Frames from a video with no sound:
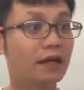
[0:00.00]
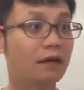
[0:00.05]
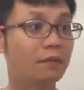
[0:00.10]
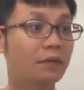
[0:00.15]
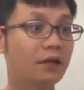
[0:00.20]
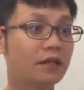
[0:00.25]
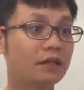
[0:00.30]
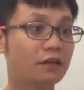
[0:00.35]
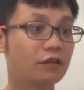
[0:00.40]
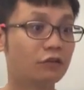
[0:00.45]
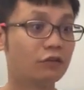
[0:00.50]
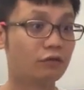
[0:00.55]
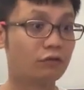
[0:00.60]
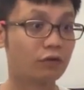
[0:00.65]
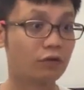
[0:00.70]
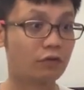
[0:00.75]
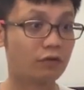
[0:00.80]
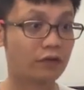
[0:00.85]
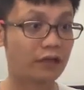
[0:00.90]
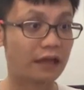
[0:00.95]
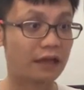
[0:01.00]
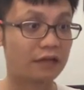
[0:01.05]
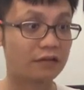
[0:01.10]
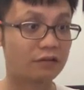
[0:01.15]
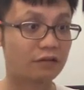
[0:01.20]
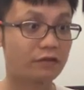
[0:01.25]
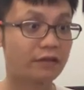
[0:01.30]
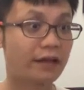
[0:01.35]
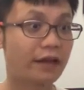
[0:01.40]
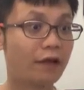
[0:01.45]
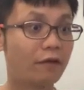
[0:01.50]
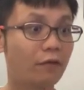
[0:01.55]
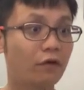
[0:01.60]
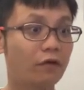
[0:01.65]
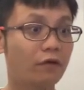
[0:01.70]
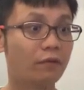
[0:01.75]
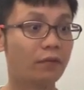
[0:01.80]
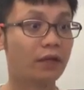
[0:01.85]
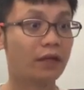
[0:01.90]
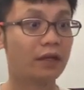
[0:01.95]
ability to roll tongue. So that
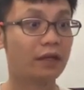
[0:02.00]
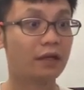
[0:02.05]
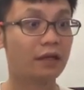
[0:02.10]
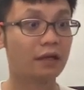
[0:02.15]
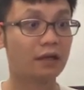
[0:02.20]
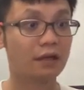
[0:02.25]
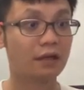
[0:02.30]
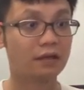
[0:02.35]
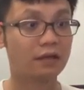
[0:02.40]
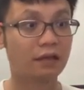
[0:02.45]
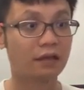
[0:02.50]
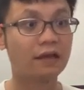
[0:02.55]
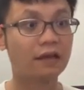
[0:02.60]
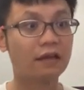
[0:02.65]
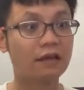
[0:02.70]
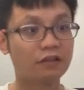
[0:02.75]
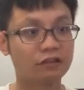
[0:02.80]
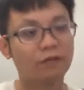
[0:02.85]
will be the thing.